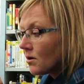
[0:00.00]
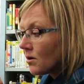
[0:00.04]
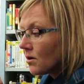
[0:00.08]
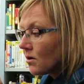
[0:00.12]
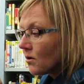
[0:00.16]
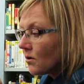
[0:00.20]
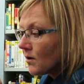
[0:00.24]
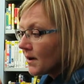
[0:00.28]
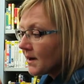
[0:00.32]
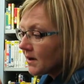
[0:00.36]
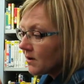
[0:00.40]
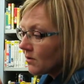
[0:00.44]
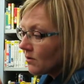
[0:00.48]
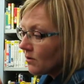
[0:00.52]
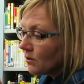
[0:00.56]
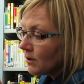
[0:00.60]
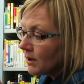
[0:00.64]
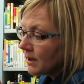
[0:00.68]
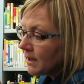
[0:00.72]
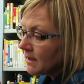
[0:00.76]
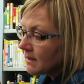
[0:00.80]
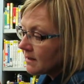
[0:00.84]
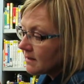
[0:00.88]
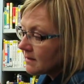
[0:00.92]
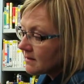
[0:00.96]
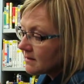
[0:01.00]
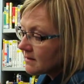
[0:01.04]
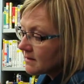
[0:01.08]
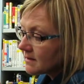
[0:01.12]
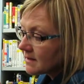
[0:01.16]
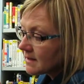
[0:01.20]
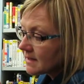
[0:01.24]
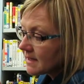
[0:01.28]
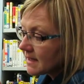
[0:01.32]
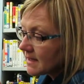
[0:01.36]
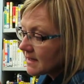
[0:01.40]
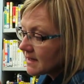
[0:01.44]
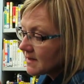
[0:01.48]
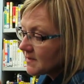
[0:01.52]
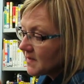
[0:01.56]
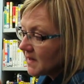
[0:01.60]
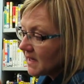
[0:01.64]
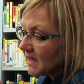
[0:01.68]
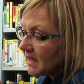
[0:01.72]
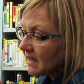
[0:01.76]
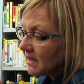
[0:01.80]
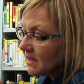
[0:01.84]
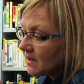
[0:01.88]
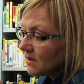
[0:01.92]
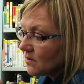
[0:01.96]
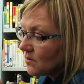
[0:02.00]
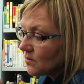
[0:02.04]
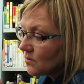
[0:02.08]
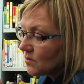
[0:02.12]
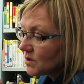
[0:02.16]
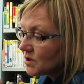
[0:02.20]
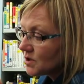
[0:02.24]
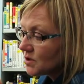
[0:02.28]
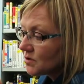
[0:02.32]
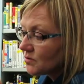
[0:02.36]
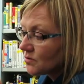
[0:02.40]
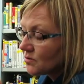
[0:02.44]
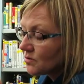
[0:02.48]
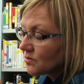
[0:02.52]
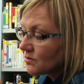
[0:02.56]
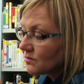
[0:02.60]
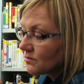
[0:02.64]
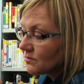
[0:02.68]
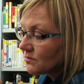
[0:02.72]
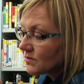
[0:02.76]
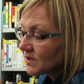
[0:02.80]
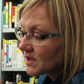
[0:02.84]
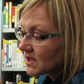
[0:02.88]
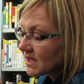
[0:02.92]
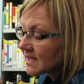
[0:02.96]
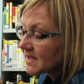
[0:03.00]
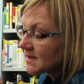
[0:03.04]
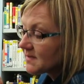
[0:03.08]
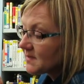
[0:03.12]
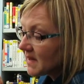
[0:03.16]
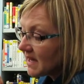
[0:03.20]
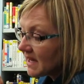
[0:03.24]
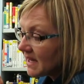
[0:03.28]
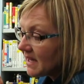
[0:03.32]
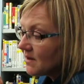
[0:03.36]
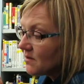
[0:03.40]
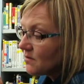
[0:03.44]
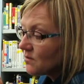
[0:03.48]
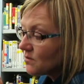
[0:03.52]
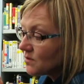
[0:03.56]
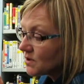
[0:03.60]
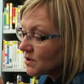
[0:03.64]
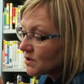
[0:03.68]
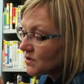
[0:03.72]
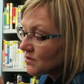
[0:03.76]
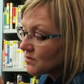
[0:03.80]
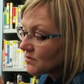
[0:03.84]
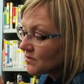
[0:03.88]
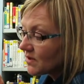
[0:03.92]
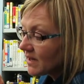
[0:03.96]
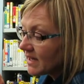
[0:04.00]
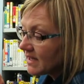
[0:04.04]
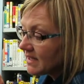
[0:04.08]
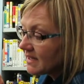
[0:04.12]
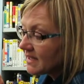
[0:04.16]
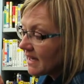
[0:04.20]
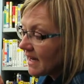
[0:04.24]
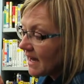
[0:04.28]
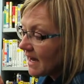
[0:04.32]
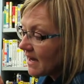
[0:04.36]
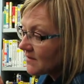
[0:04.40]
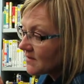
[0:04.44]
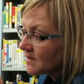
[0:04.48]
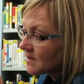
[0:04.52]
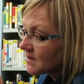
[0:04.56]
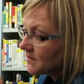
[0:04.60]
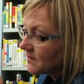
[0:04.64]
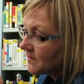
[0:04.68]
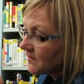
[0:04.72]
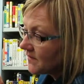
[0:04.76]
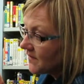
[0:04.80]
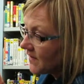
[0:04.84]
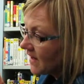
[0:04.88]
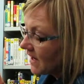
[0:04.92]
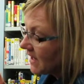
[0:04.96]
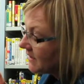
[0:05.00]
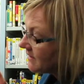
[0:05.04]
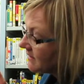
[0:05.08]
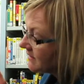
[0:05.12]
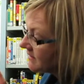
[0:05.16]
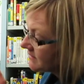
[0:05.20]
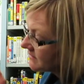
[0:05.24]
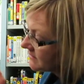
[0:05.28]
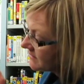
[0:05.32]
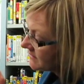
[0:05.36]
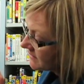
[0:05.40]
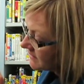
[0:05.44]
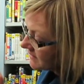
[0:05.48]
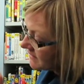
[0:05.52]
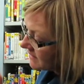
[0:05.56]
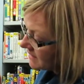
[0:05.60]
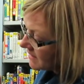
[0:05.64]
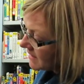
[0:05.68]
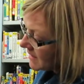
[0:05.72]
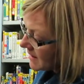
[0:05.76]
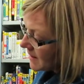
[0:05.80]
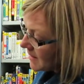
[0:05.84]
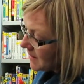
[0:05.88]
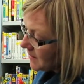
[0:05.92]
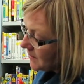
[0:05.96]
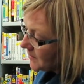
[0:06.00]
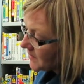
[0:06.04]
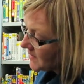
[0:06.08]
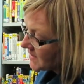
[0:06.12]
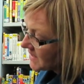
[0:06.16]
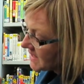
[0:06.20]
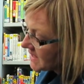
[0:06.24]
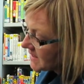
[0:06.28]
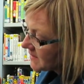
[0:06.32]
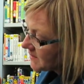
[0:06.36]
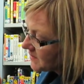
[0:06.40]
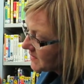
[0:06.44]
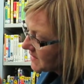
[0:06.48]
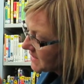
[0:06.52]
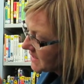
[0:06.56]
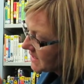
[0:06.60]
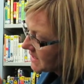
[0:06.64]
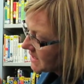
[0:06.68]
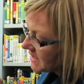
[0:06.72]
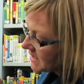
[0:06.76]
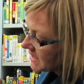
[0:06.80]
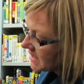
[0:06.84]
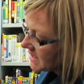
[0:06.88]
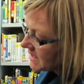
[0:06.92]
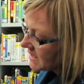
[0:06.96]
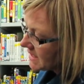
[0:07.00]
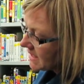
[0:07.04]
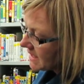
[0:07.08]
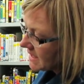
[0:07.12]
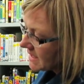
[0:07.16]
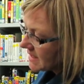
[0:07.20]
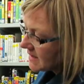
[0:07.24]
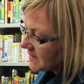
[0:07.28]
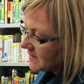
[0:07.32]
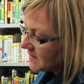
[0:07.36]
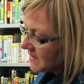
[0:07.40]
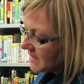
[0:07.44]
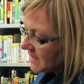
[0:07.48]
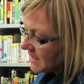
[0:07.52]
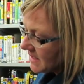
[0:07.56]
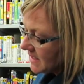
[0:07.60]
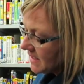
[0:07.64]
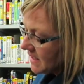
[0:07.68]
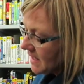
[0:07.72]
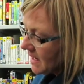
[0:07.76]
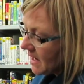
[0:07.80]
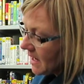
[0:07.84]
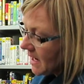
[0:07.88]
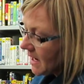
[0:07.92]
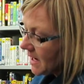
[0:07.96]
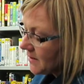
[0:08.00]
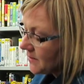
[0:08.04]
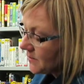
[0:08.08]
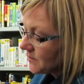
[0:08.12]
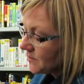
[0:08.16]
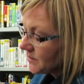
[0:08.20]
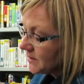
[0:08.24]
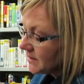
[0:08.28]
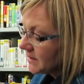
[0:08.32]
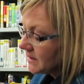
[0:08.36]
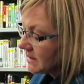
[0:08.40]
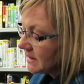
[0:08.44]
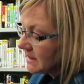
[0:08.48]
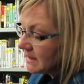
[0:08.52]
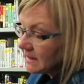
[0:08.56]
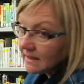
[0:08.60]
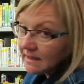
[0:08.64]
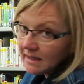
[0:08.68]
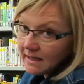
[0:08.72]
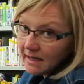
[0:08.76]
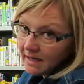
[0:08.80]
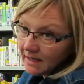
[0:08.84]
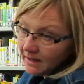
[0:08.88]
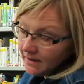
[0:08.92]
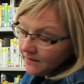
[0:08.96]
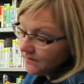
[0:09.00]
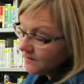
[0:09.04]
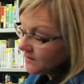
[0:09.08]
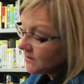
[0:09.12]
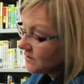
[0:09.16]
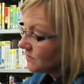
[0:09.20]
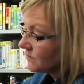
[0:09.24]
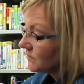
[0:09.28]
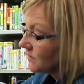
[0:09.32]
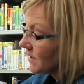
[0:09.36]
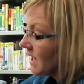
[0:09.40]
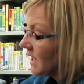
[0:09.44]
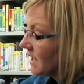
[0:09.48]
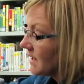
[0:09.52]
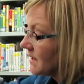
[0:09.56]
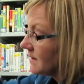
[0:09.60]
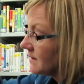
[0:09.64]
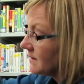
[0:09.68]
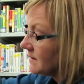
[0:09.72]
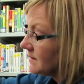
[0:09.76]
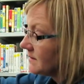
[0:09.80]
Oink, oink, says Pig. Would you like to have some fun? Buzz, buzz, says Bee. I really have to run.